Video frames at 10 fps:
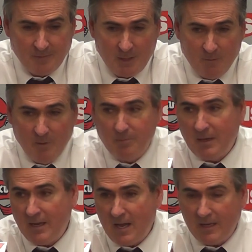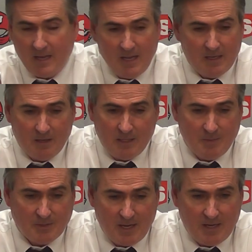You know, we play like that, and I'll
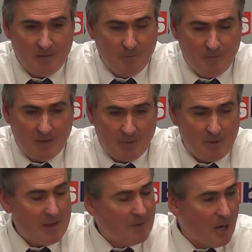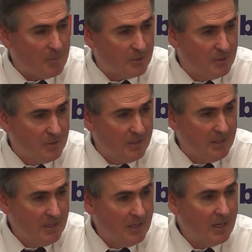keep saying it, we feel like we have an opportunity
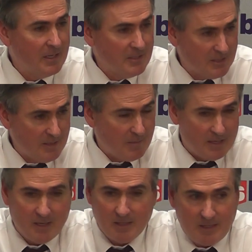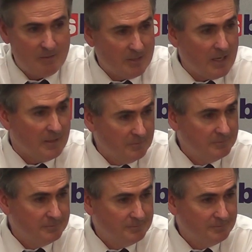against anybody on a given day.
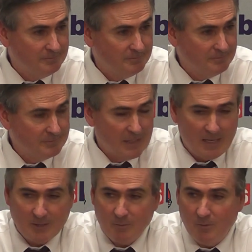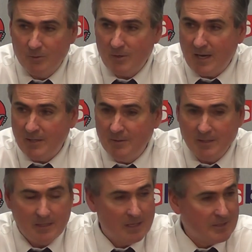can. That's what we'll try to do on
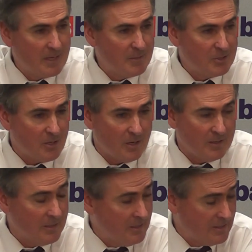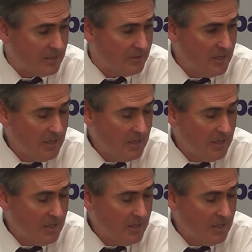that next game at Charlotte. Is that